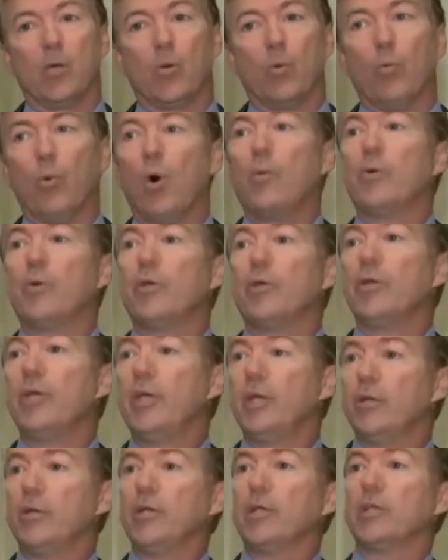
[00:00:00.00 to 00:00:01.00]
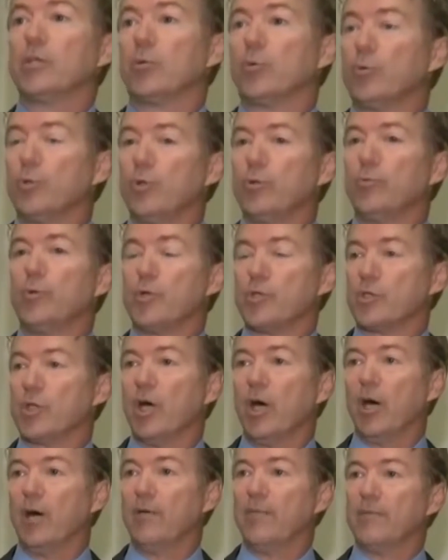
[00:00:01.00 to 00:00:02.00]
What we are hearing the rumors
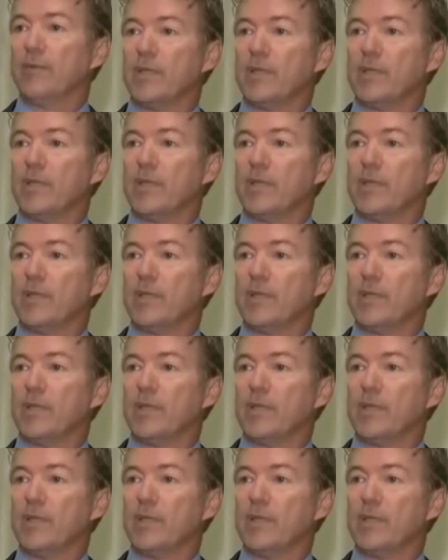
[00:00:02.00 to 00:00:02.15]
of